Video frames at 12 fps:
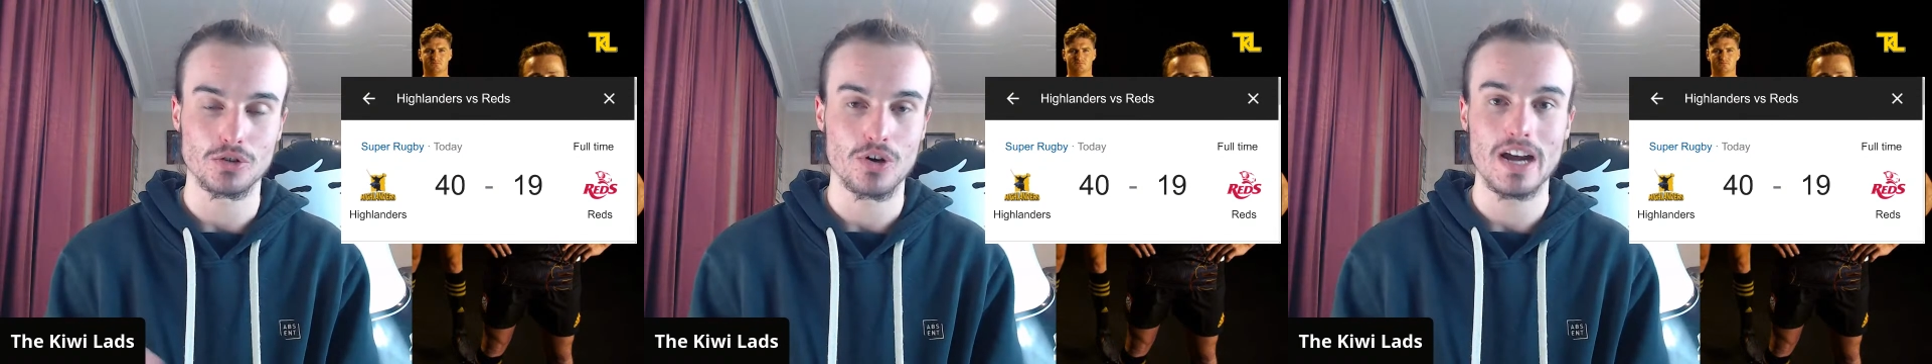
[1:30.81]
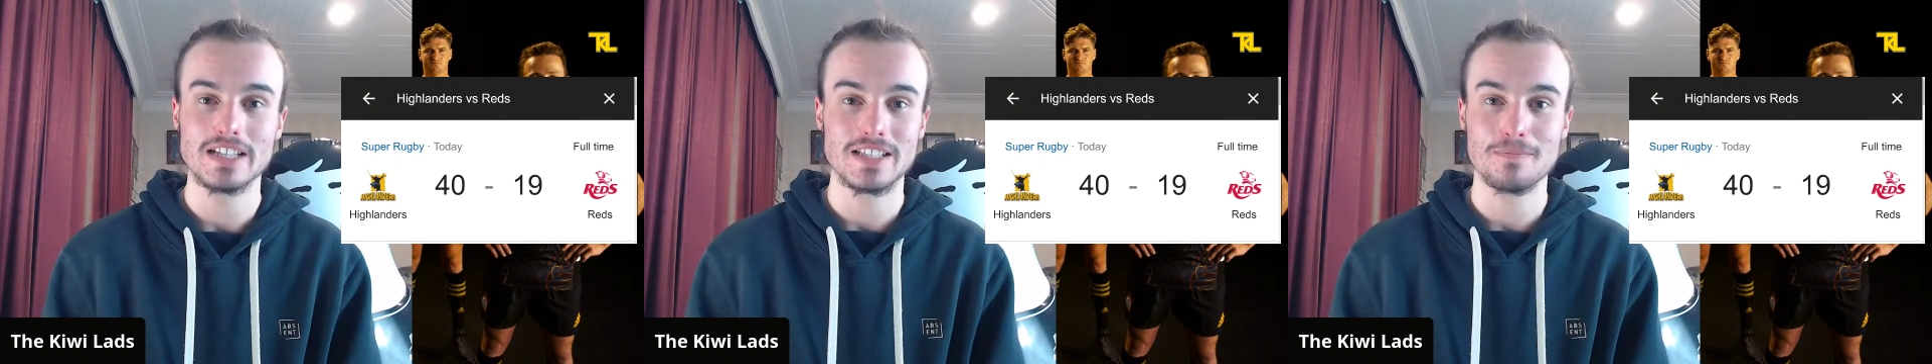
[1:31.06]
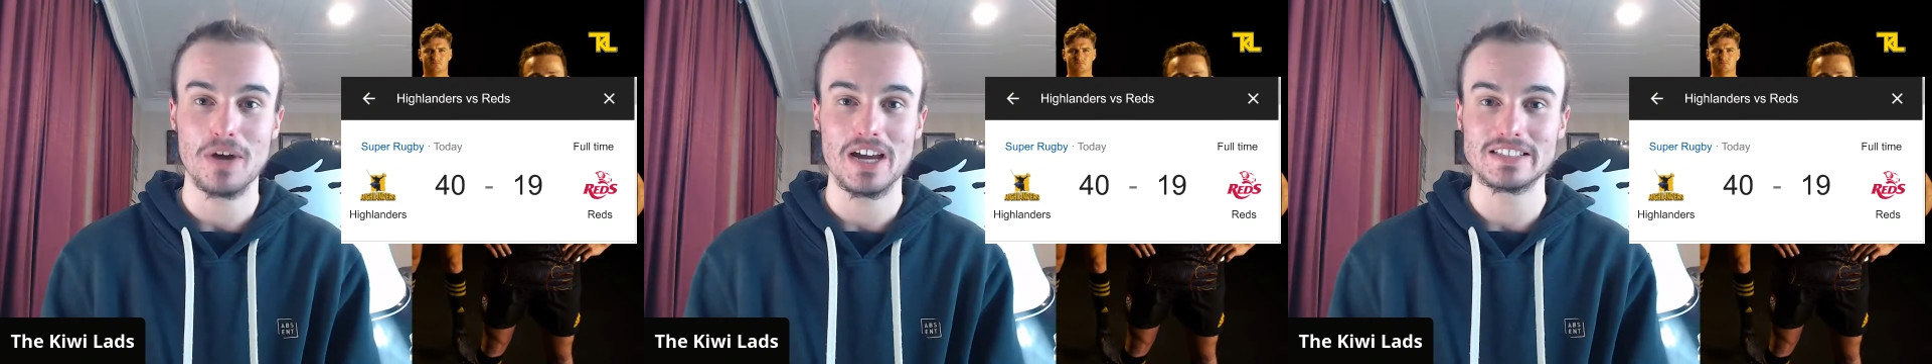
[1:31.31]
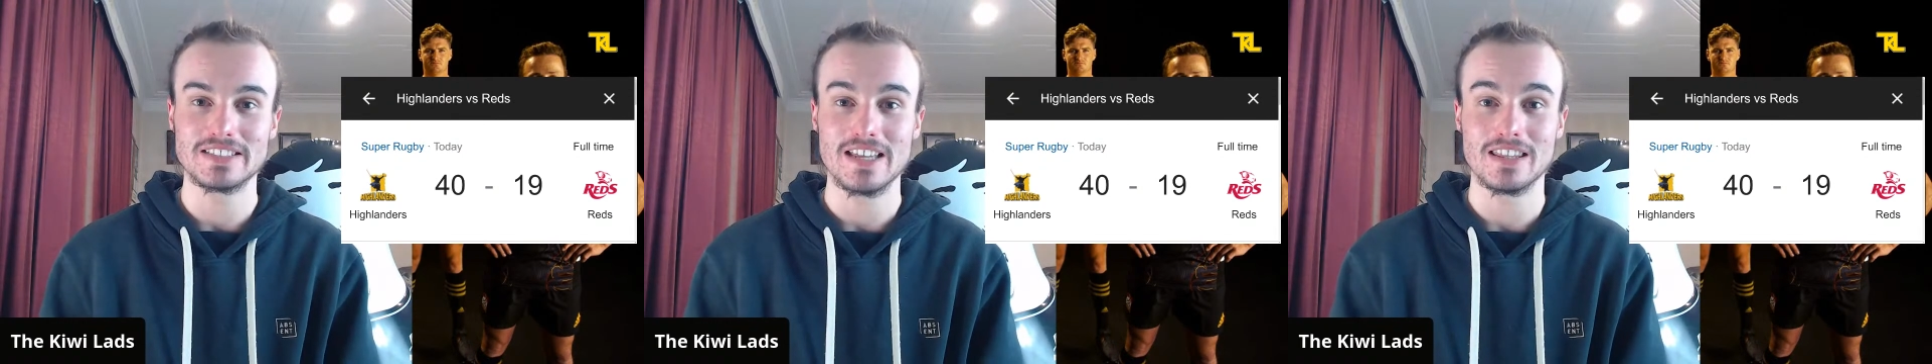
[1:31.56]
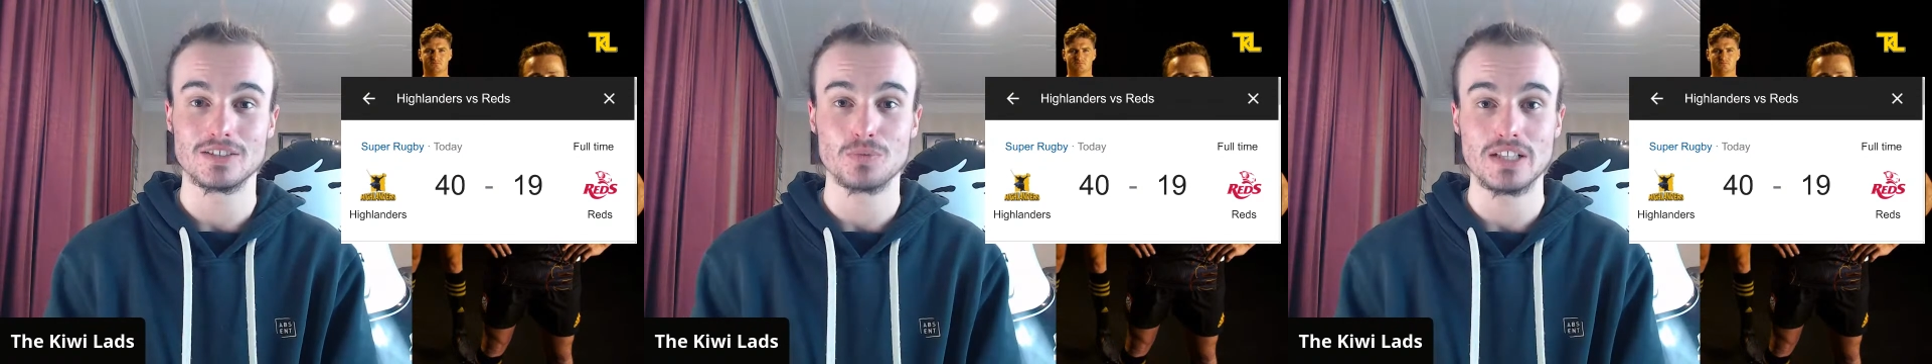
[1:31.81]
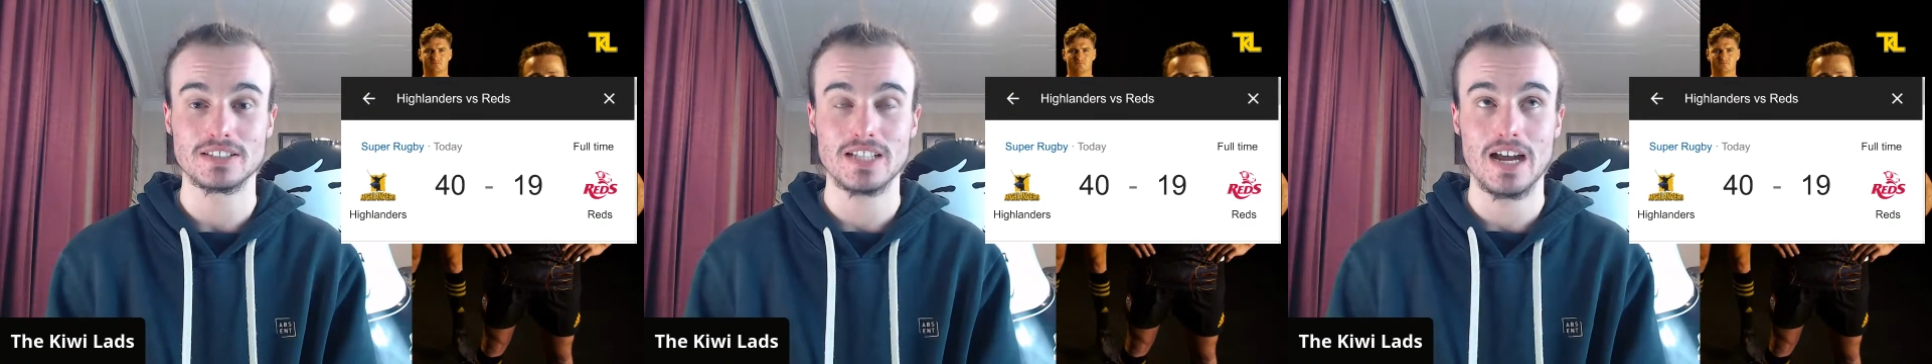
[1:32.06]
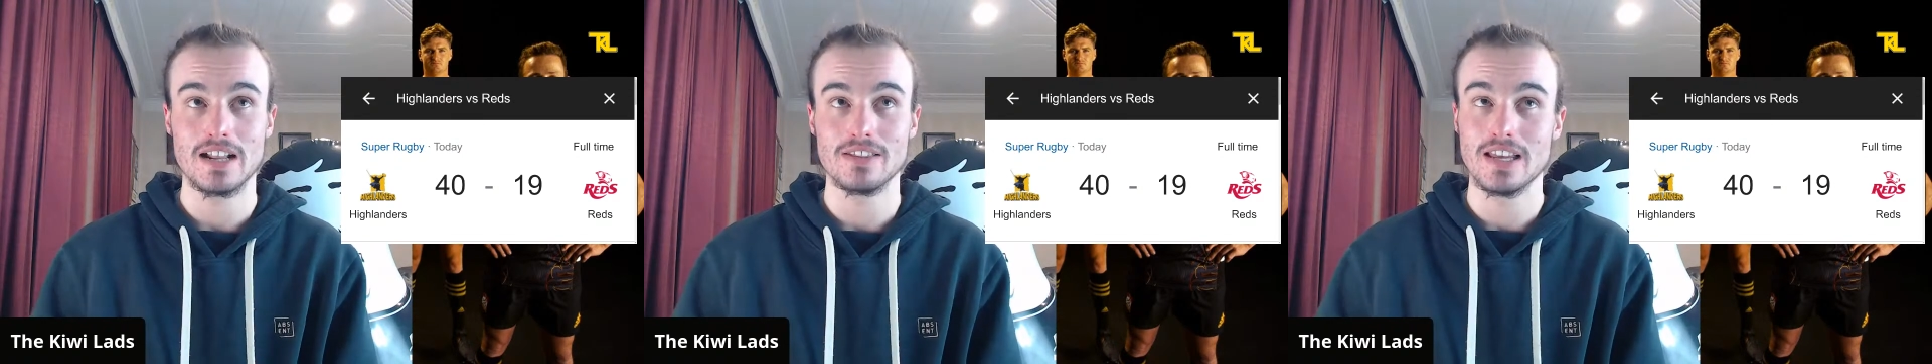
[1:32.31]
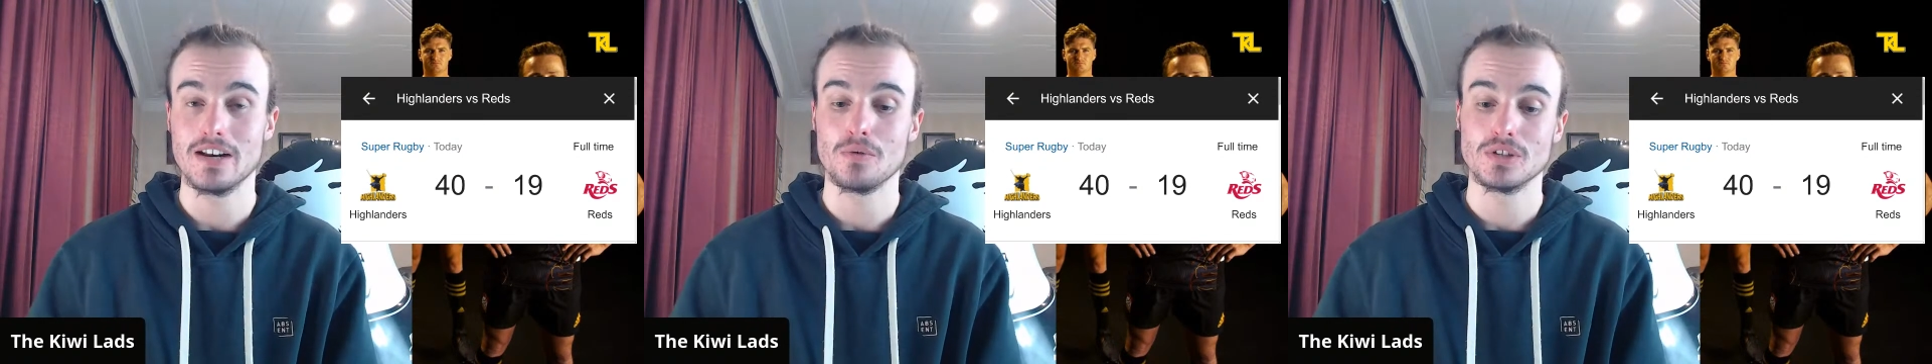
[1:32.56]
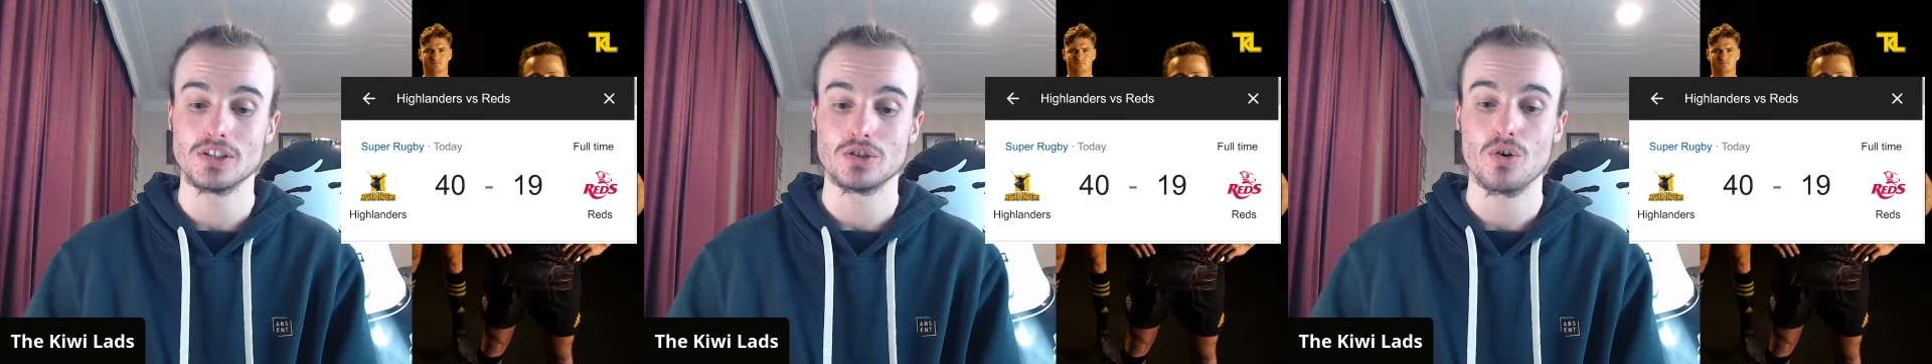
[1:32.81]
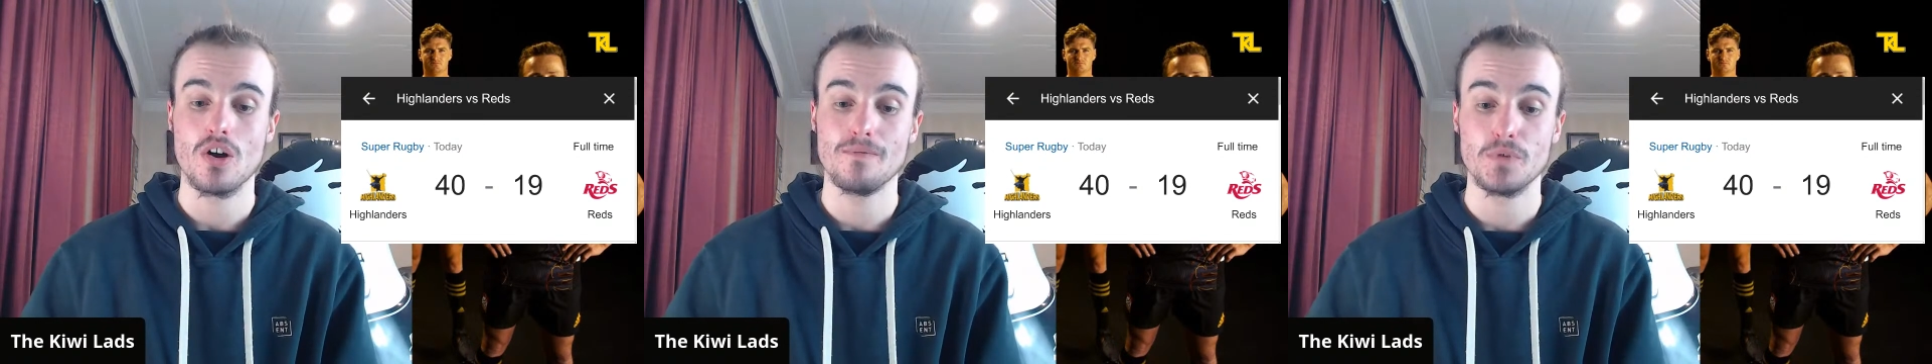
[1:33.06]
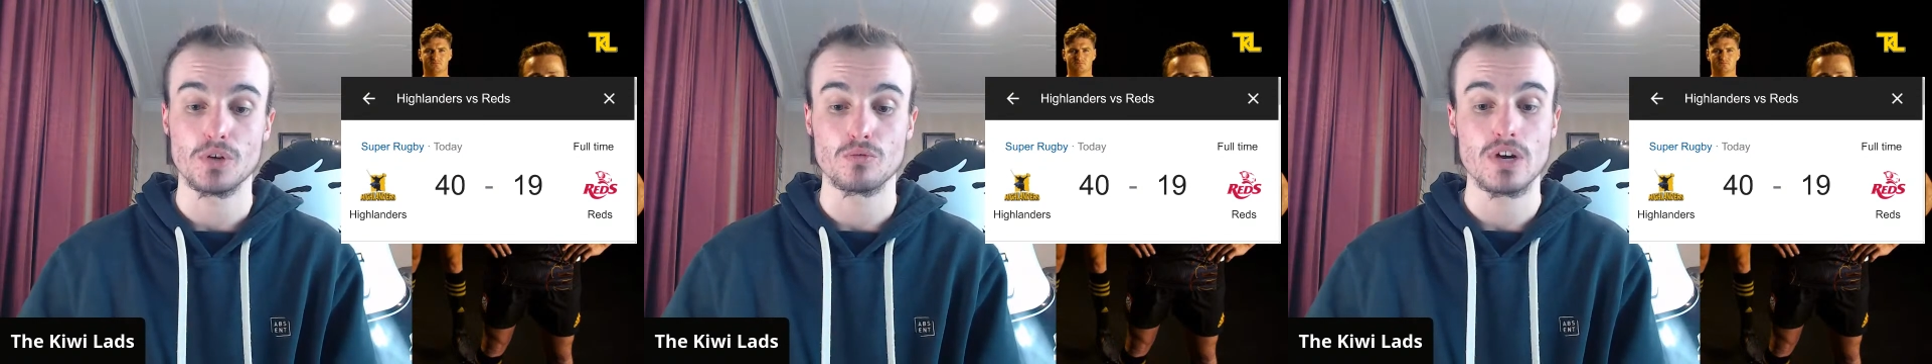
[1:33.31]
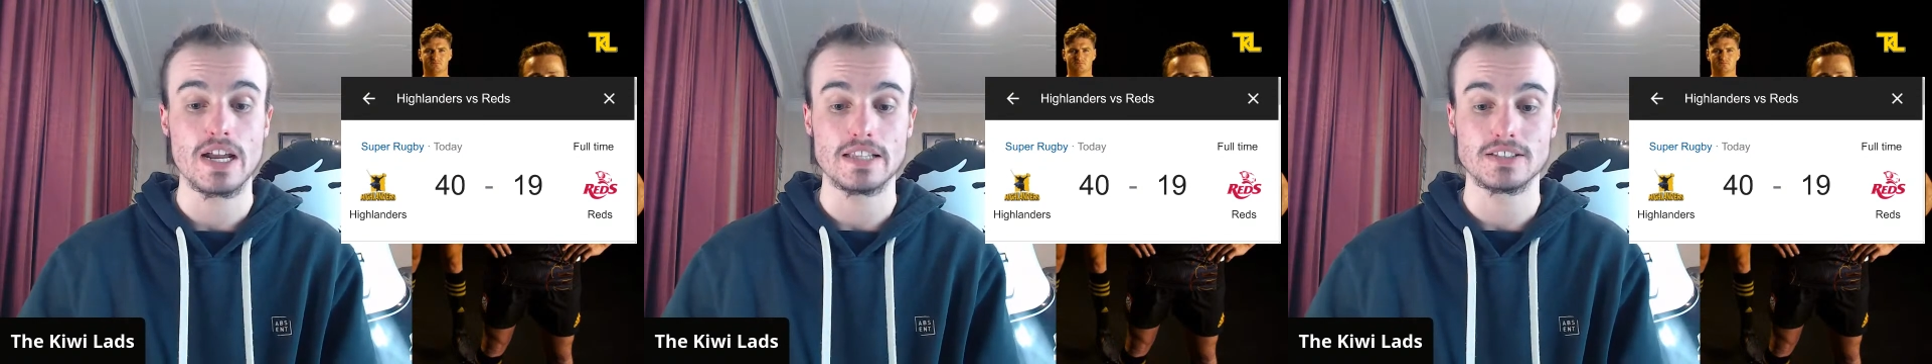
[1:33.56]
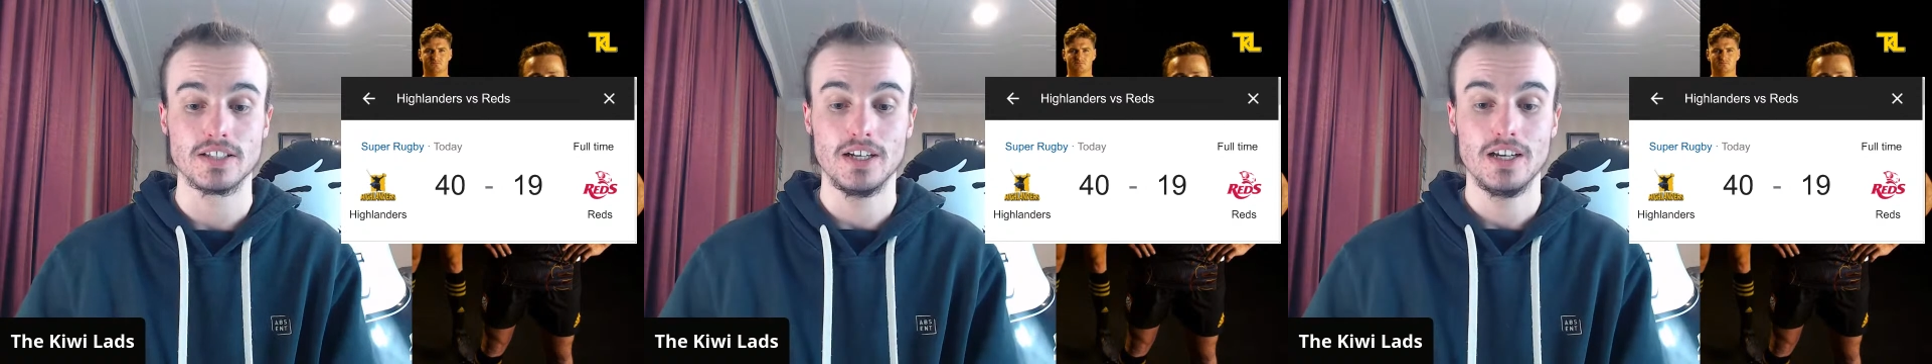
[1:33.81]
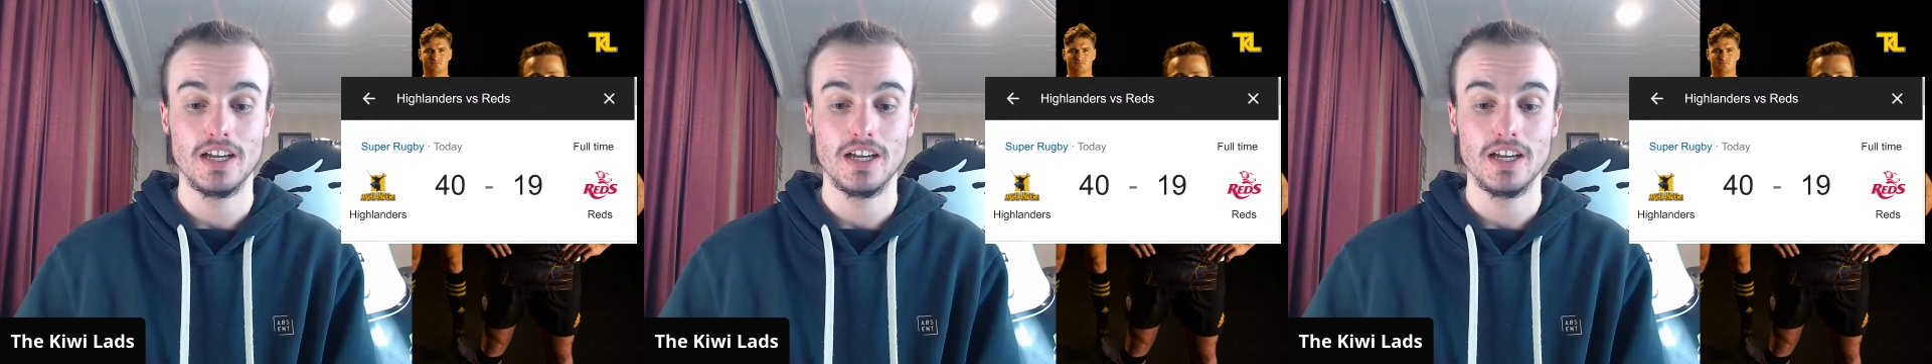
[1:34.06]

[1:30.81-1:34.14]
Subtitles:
Crazy pace that this one started. Then it was a try for the Reds.